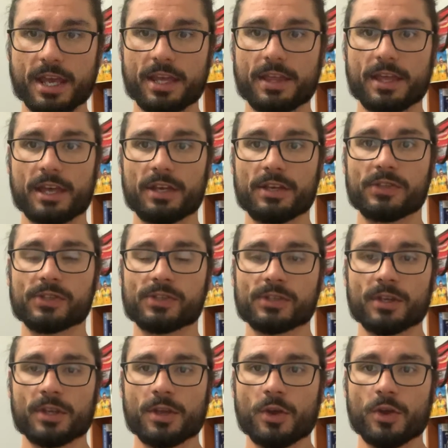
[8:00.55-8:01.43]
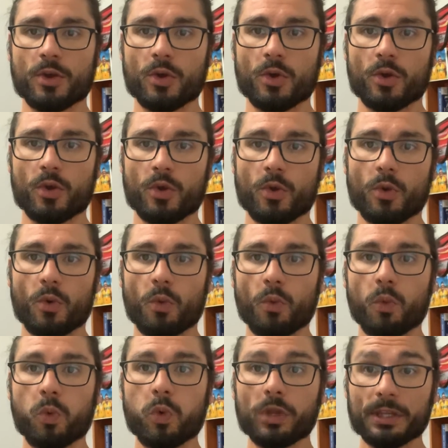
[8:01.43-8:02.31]
that is
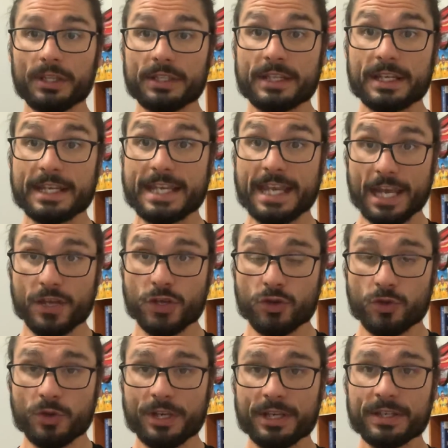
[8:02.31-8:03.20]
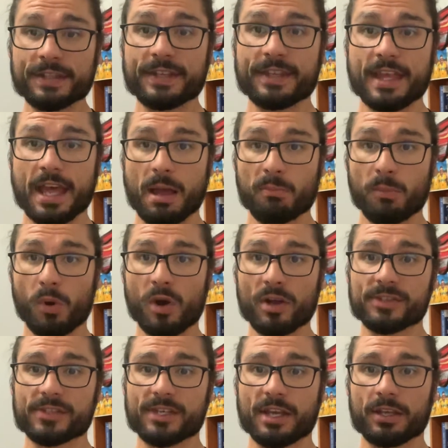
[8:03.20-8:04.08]
willing to get you into that
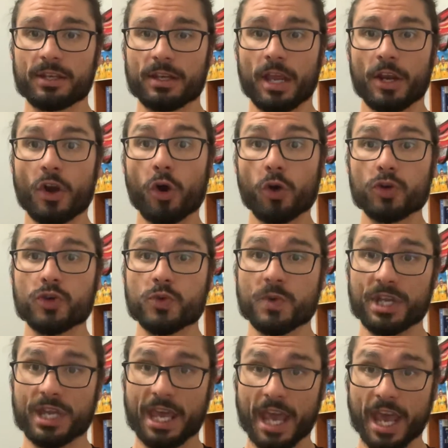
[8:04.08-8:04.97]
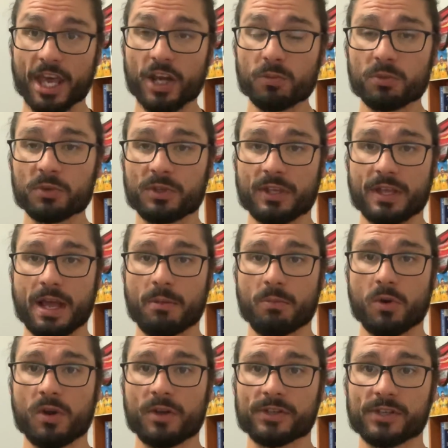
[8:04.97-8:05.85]
mindset and hold you accountable to that
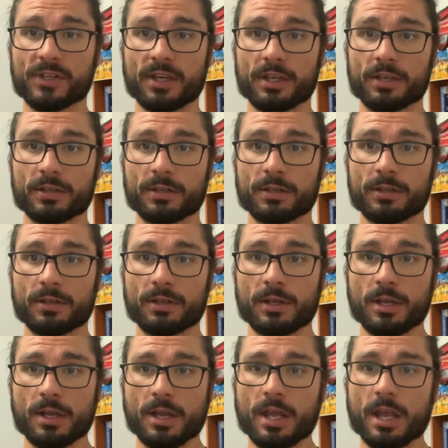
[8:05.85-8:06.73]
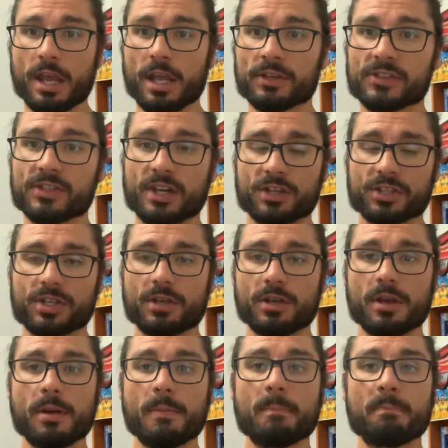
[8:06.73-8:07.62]
mindset, it's such
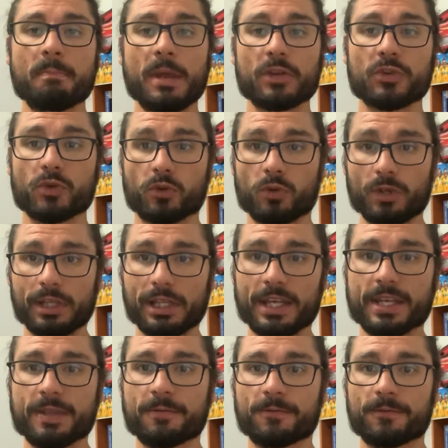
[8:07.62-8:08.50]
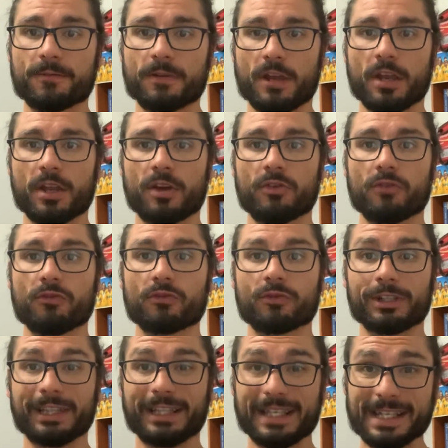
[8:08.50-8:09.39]
a mental relief and
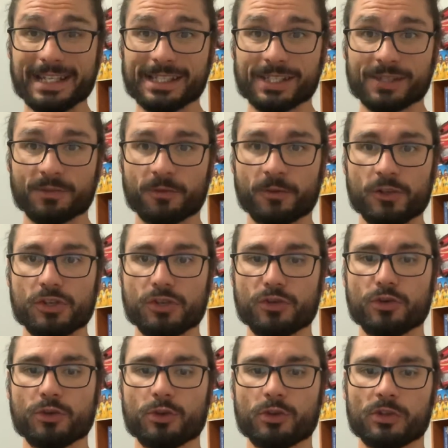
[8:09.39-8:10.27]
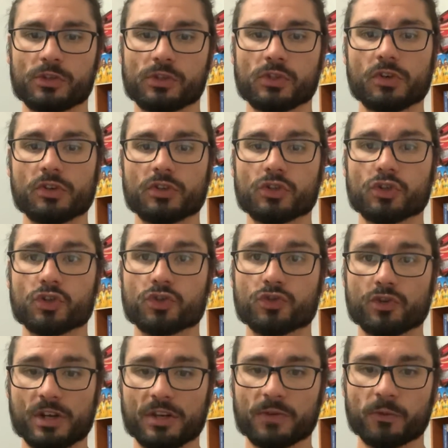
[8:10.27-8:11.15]
release for you. It's not as
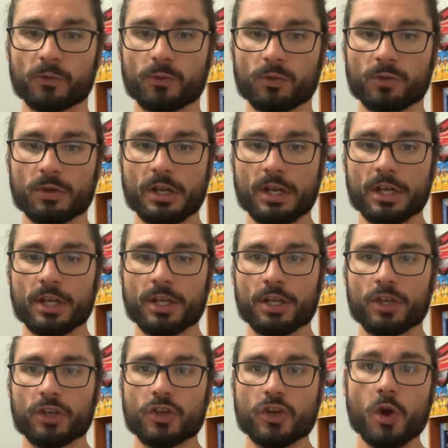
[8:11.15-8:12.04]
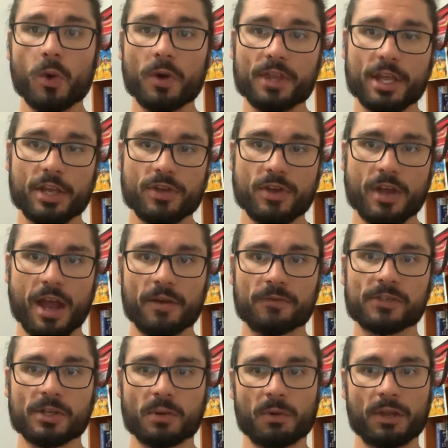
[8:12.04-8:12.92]
stressful knowing that you have
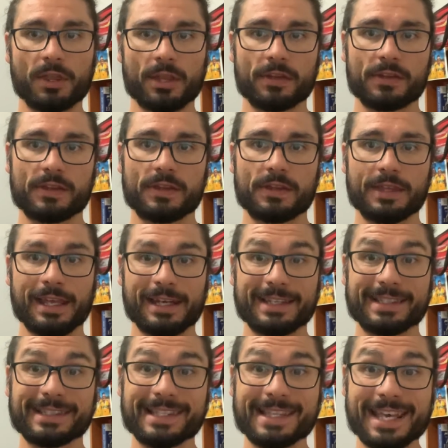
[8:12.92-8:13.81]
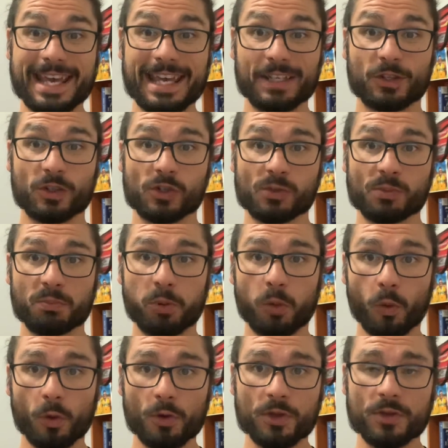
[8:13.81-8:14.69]
someone that is there to
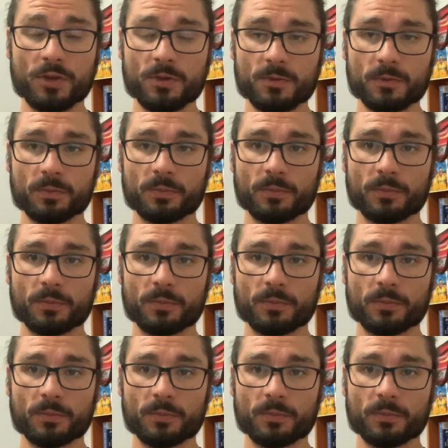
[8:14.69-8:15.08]
support you.